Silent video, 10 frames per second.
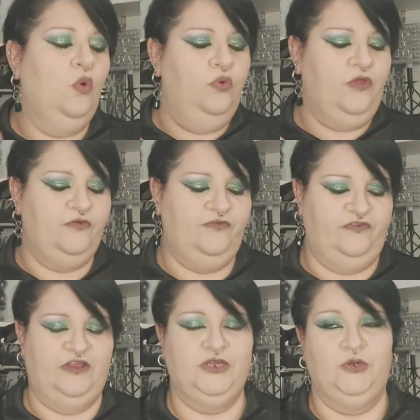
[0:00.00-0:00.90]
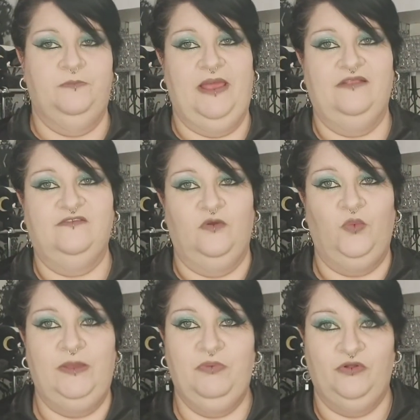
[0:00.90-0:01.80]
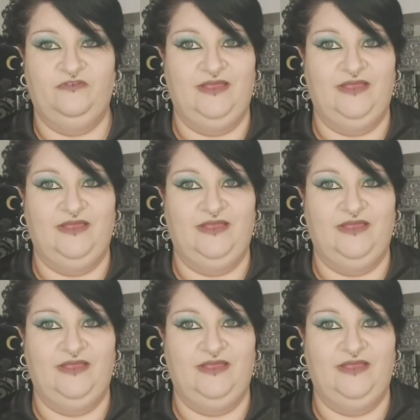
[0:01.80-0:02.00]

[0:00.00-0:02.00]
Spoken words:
all those additional bits that we put